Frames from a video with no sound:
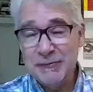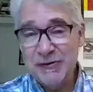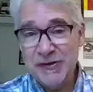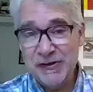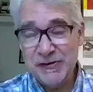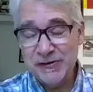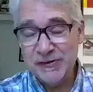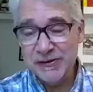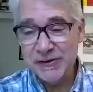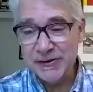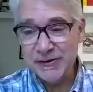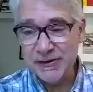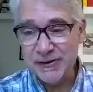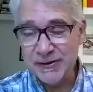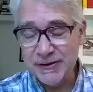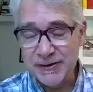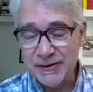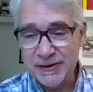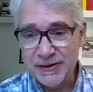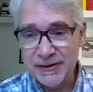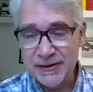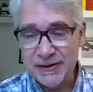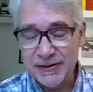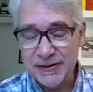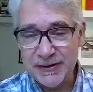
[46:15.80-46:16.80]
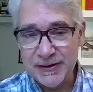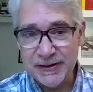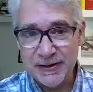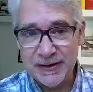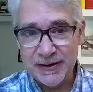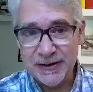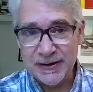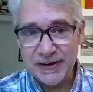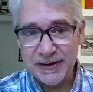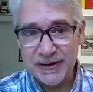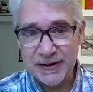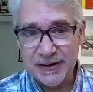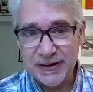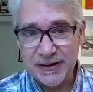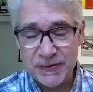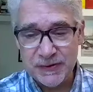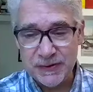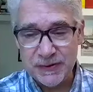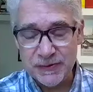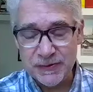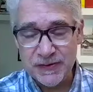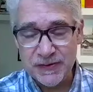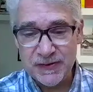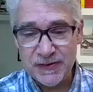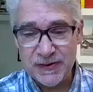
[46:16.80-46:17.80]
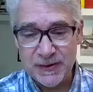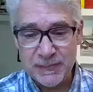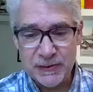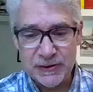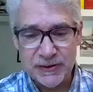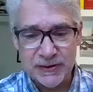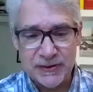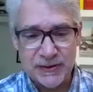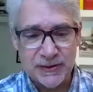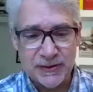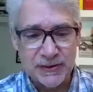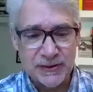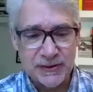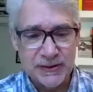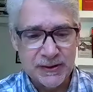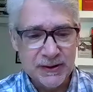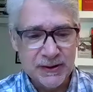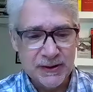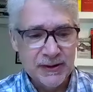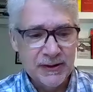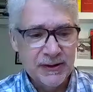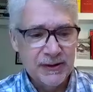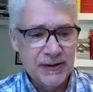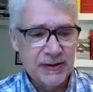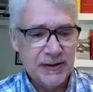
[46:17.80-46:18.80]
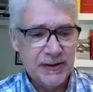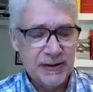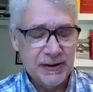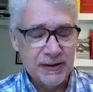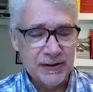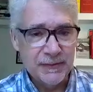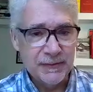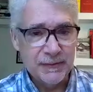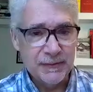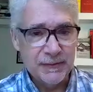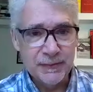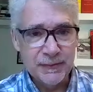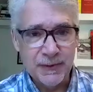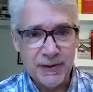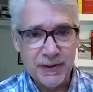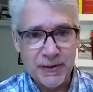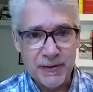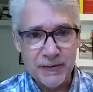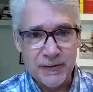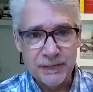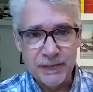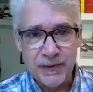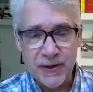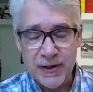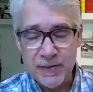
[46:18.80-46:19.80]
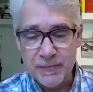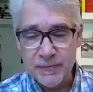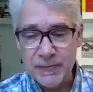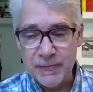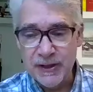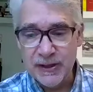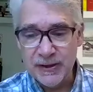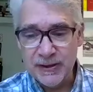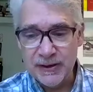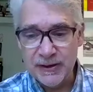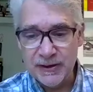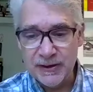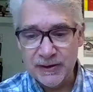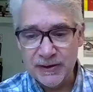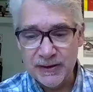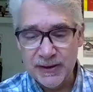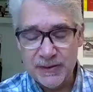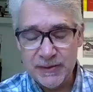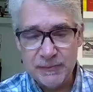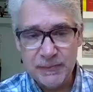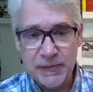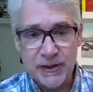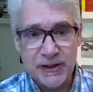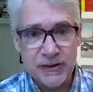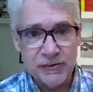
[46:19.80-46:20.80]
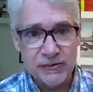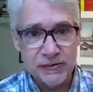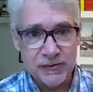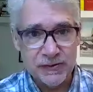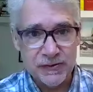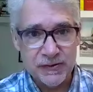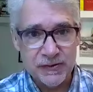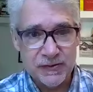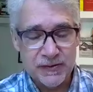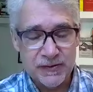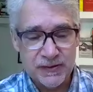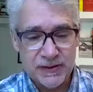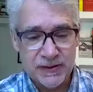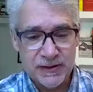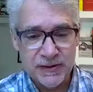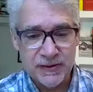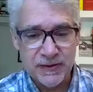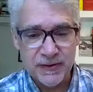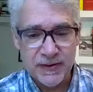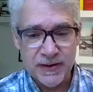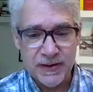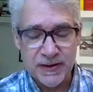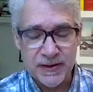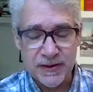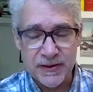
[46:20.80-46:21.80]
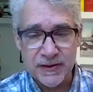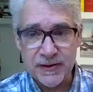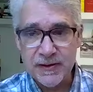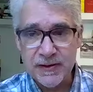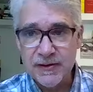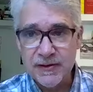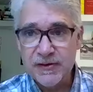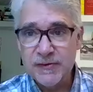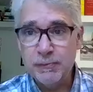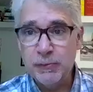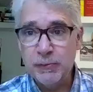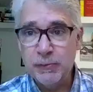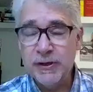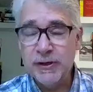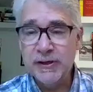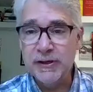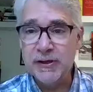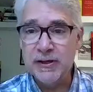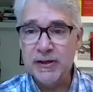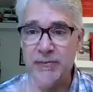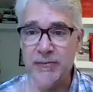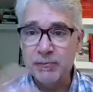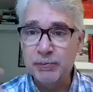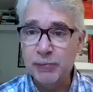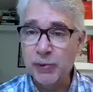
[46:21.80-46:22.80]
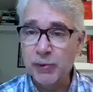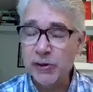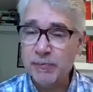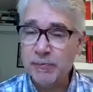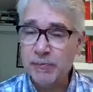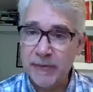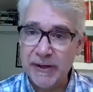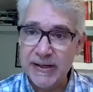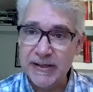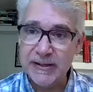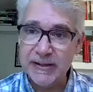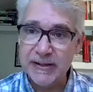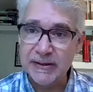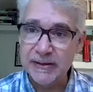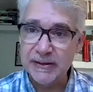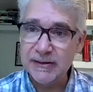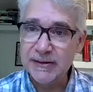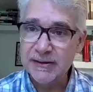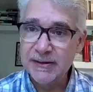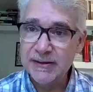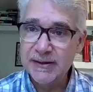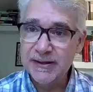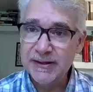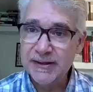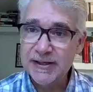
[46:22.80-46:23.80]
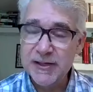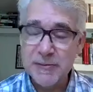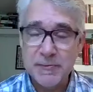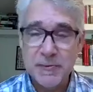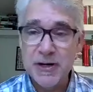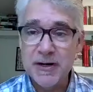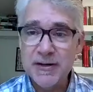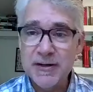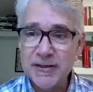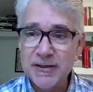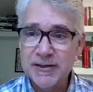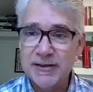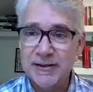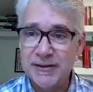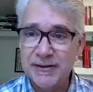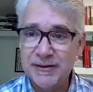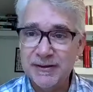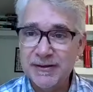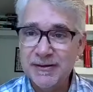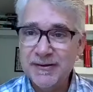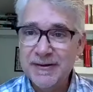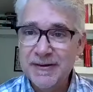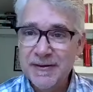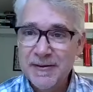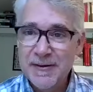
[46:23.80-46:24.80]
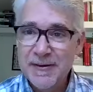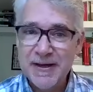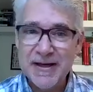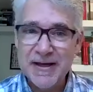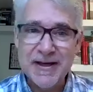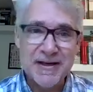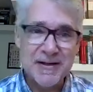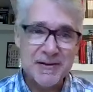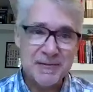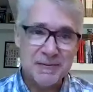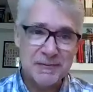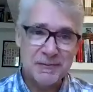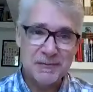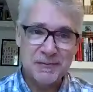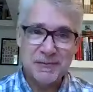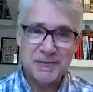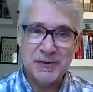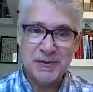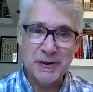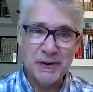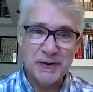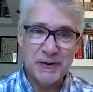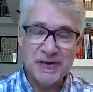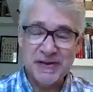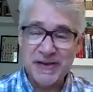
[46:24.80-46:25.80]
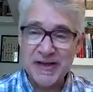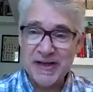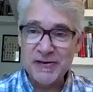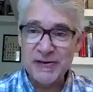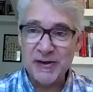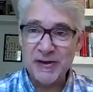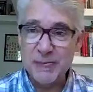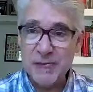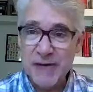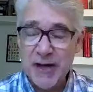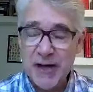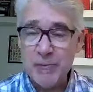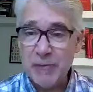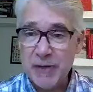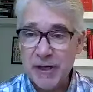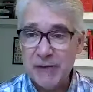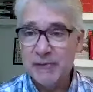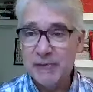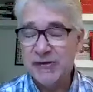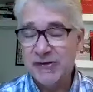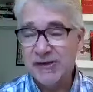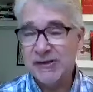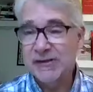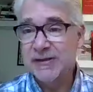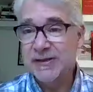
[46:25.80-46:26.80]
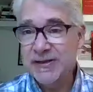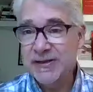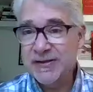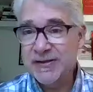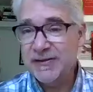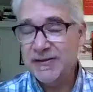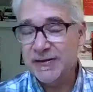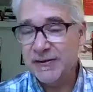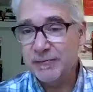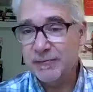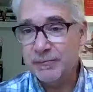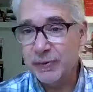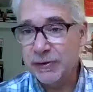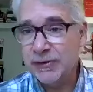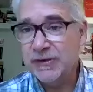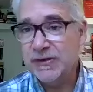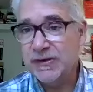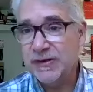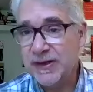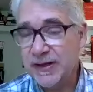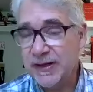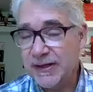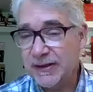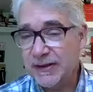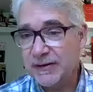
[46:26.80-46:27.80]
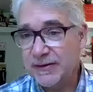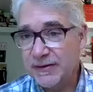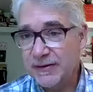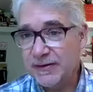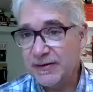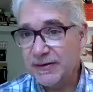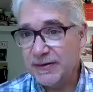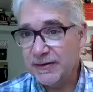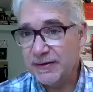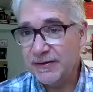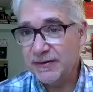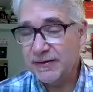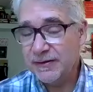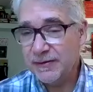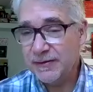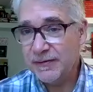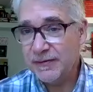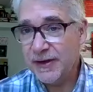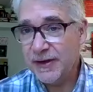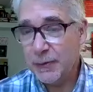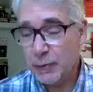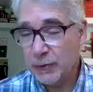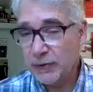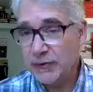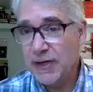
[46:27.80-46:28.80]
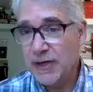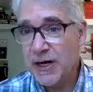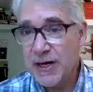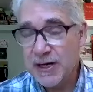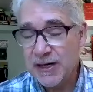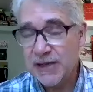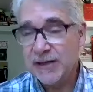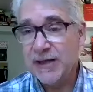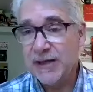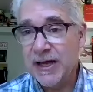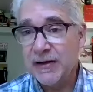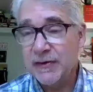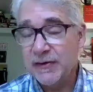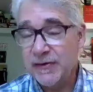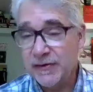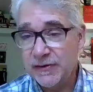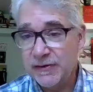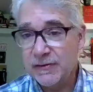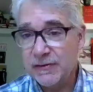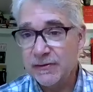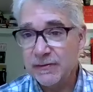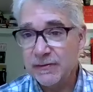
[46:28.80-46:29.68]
I'm teaching a capstone seminar for our lit majors in the spring on book banning in America. And, states are now publishing lists of books that they will not allow